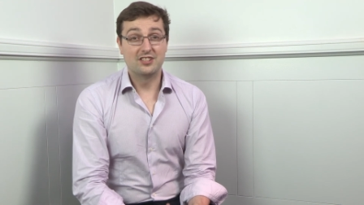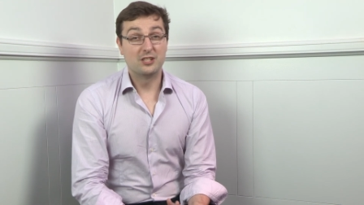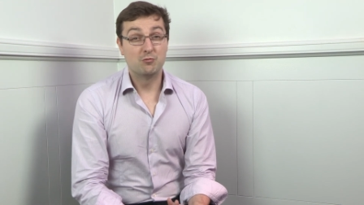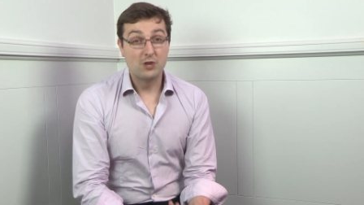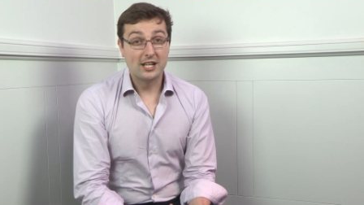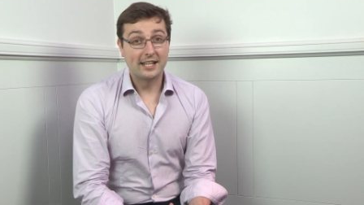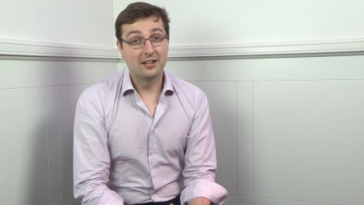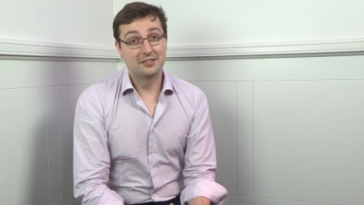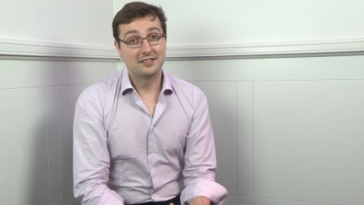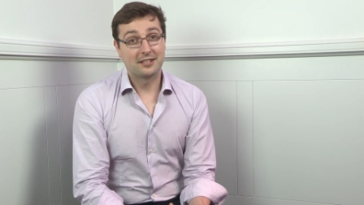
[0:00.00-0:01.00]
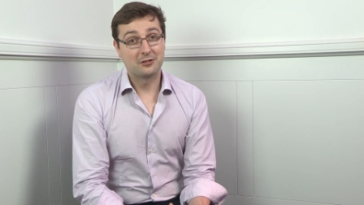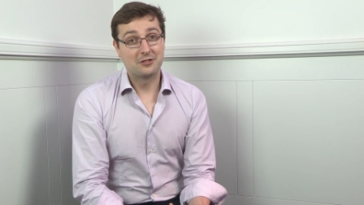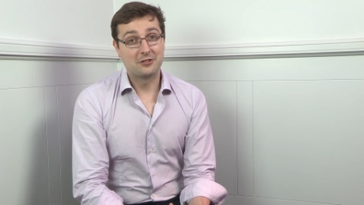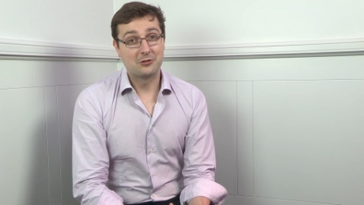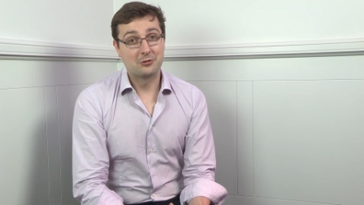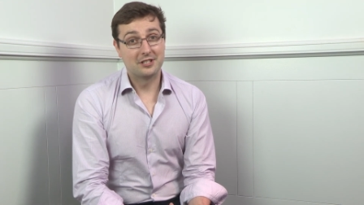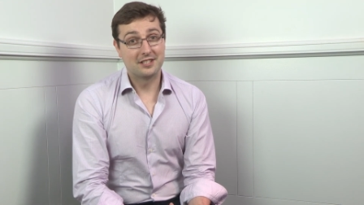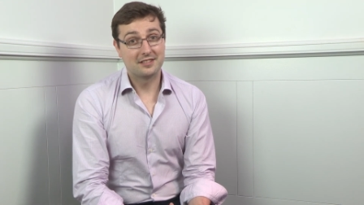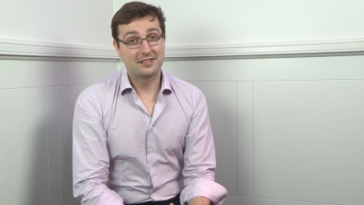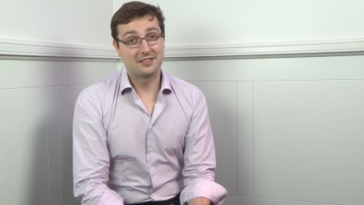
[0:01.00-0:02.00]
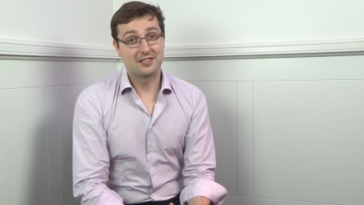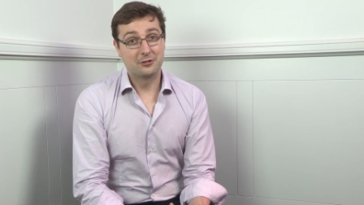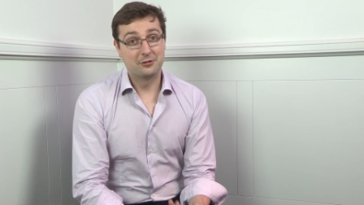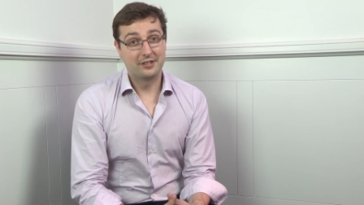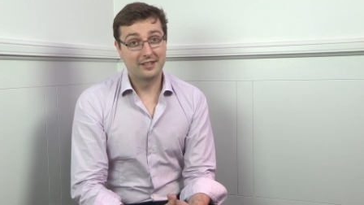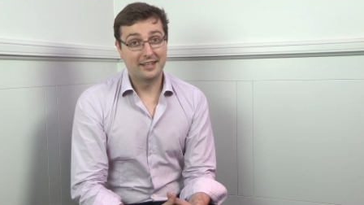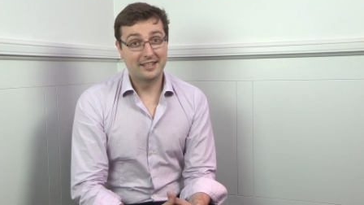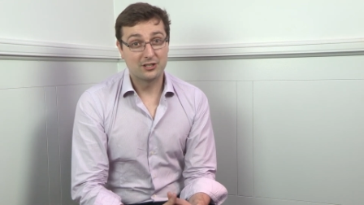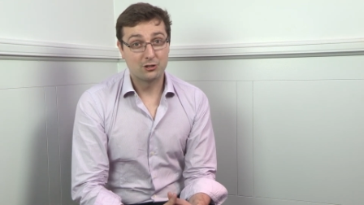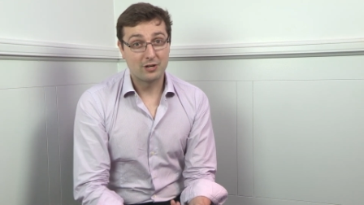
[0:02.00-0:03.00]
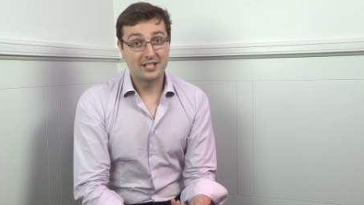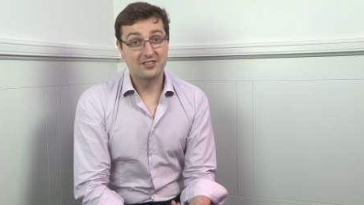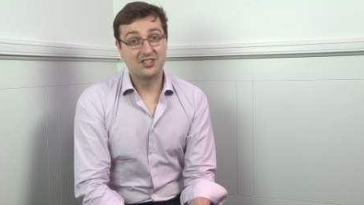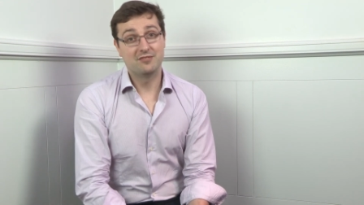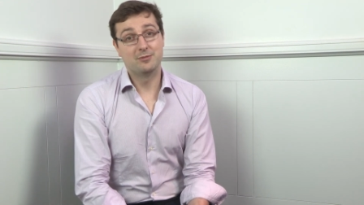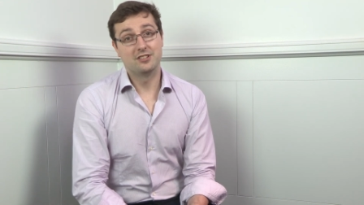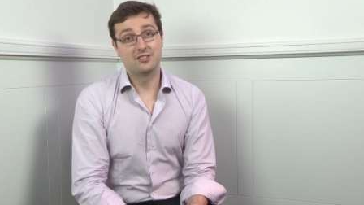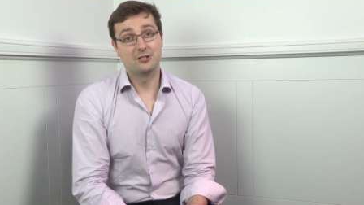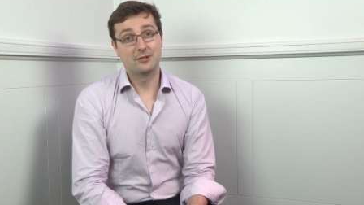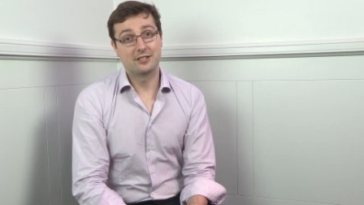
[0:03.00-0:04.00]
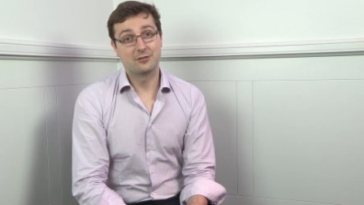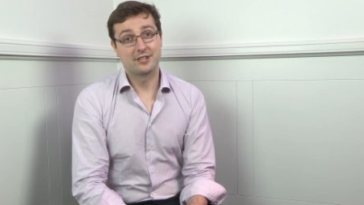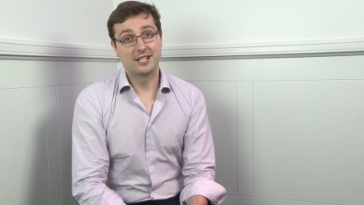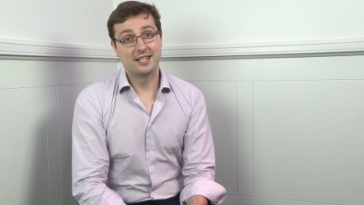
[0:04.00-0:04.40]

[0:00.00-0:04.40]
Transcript: It's really hard to get onto the shortlists, so it's a great achievement to do that already.